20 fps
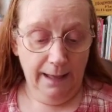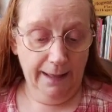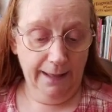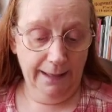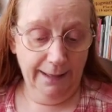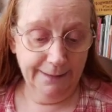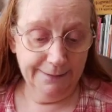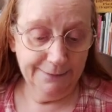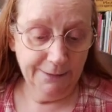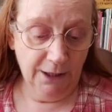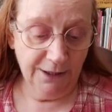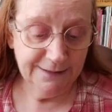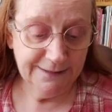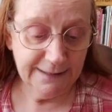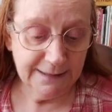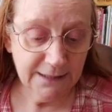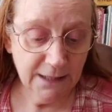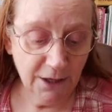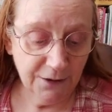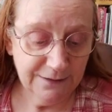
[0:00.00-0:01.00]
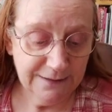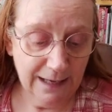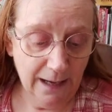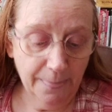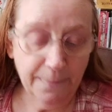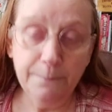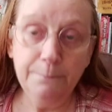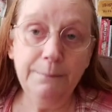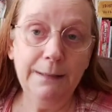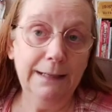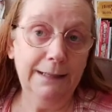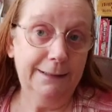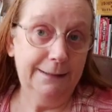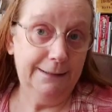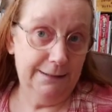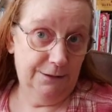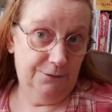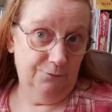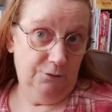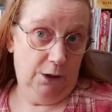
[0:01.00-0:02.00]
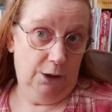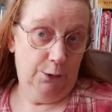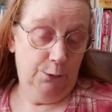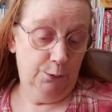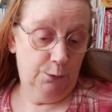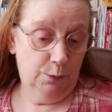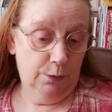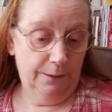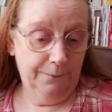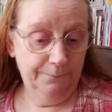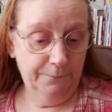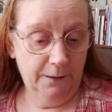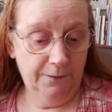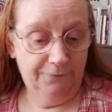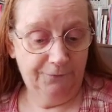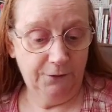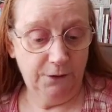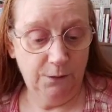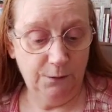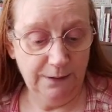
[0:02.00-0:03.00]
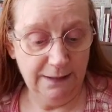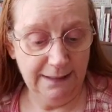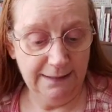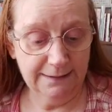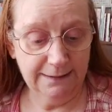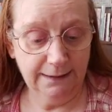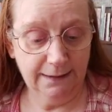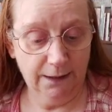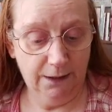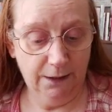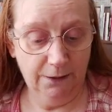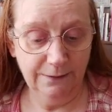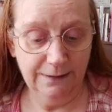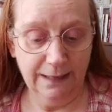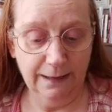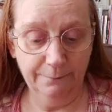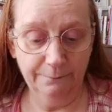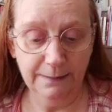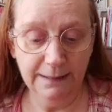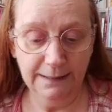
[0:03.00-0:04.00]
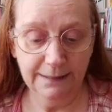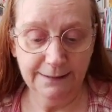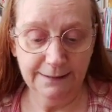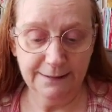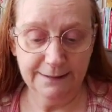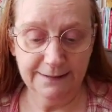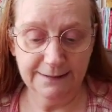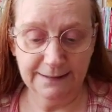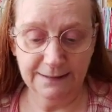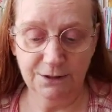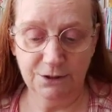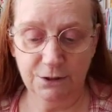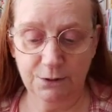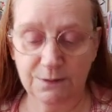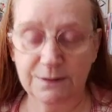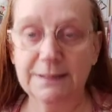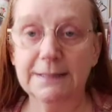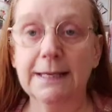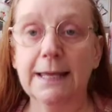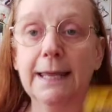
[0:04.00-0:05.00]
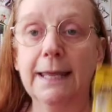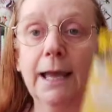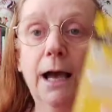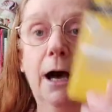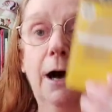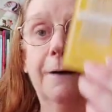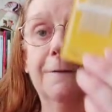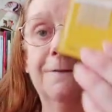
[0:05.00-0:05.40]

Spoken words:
And I did go down the Milliner's road a few years ago. Now Milliner's, as you see,